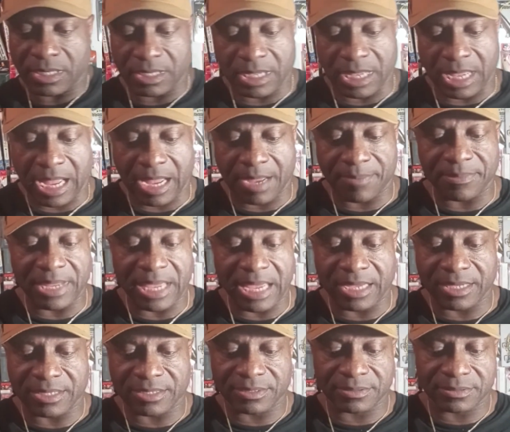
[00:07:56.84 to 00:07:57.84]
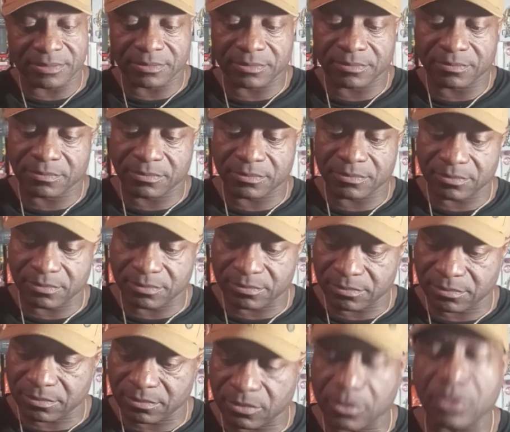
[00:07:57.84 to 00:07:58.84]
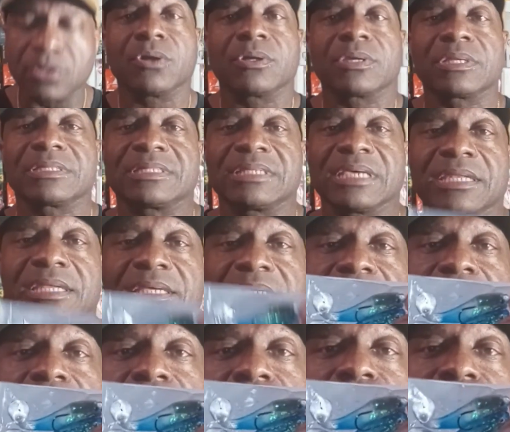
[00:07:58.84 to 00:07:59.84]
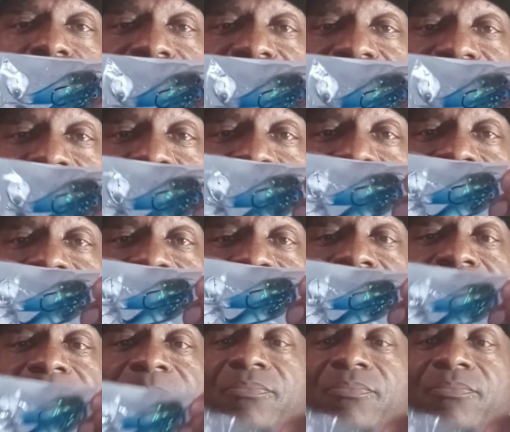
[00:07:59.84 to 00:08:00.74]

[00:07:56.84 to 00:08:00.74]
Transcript: I'm not going to say this lure sucks